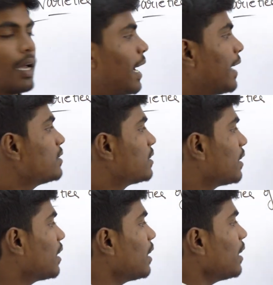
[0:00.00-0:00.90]
And
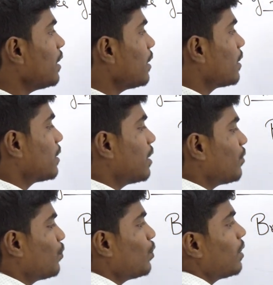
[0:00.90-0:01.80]
generally, the
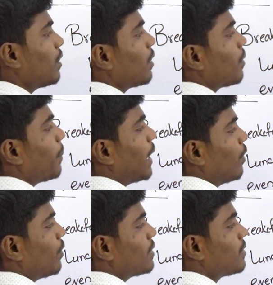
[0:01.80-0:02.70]
food
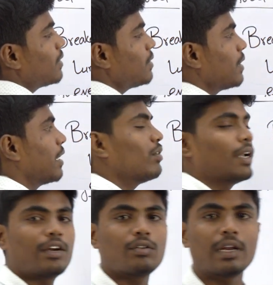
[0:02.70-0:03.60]
menu is this in our
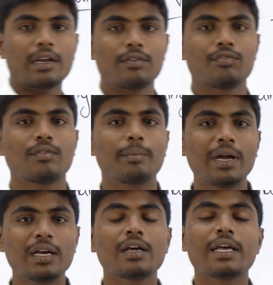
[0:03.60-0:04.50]
day-to-day life.
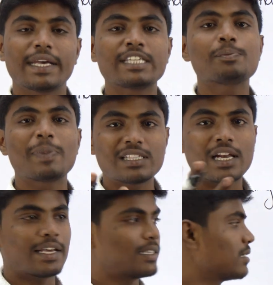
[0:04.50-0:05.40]
But in
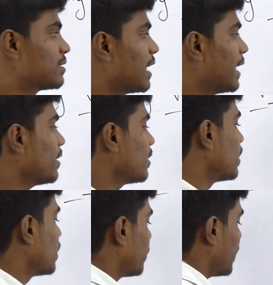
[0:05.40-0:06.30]
special occasions like
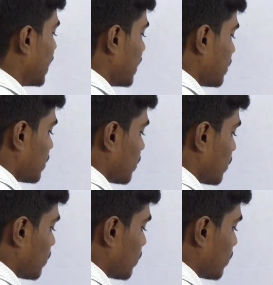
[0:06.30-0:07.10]
birthdays,